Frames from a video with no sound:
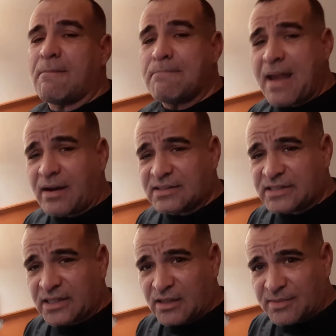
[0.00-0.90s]

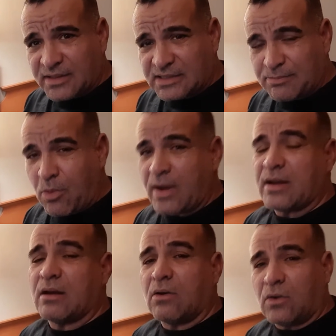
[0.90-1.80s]
embarrassing them at this point
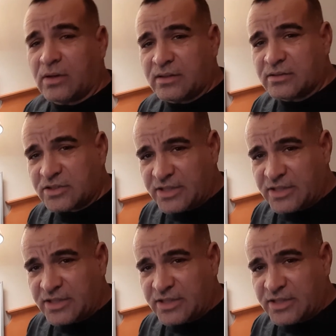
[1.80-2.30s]
and hurting their